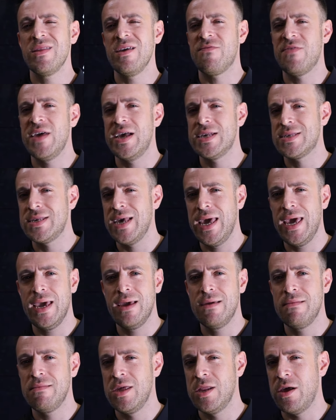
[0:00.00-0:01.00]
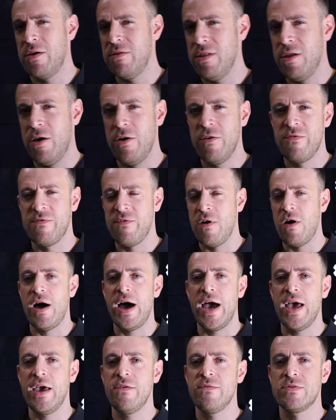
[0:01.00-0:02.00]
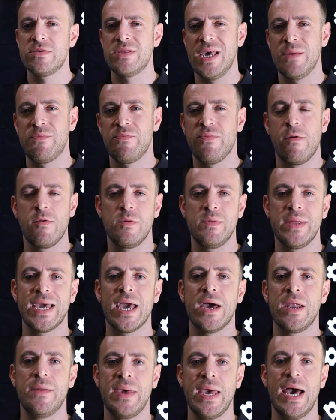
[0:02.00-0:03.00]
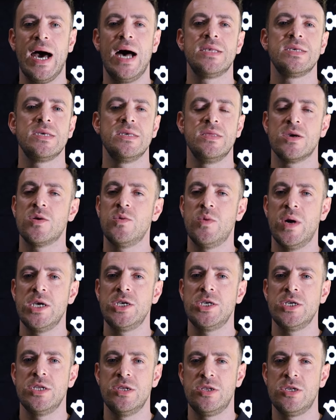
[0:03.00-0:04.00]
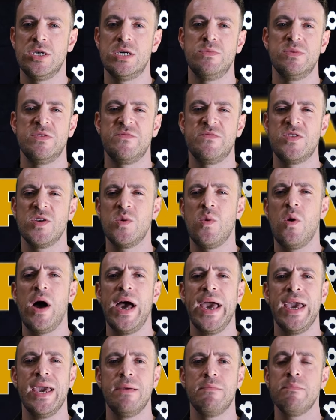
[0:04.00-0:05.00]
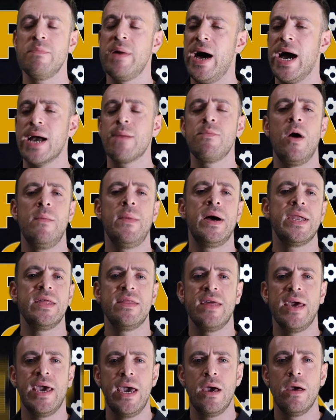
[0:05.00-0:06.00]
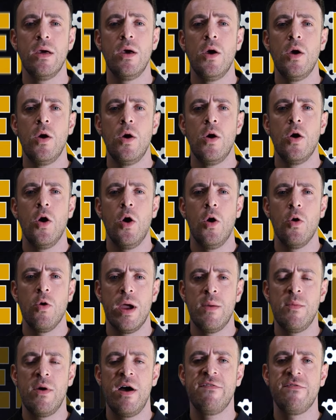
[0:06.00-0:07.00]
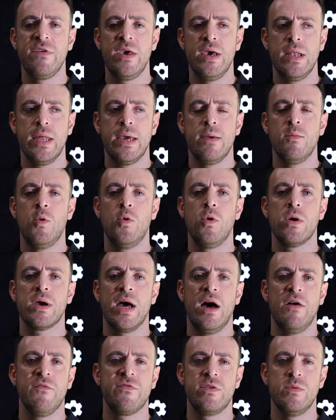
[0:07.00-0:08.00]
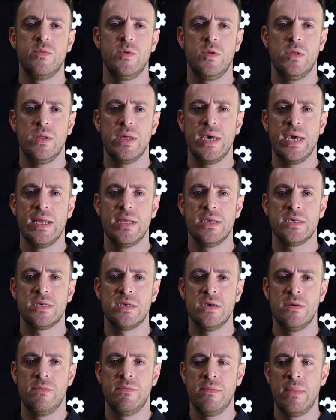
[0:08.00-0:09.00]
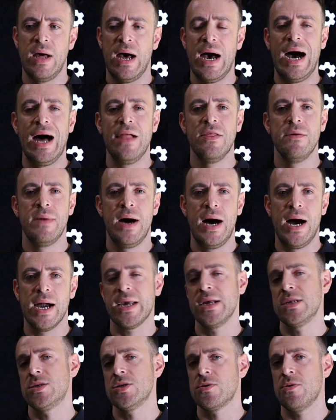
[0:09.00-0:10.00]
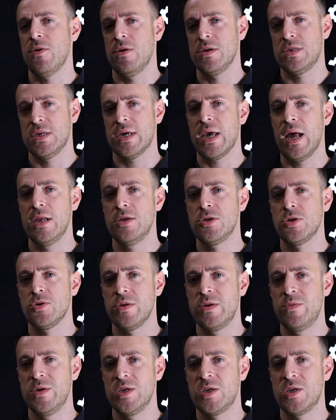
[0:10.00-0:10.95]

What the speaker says: if they're seeing, you know, low fives, they're probably going to be asking the question in terms of, do I park my money there, or am I feeling more comfortable in some other markets across the country,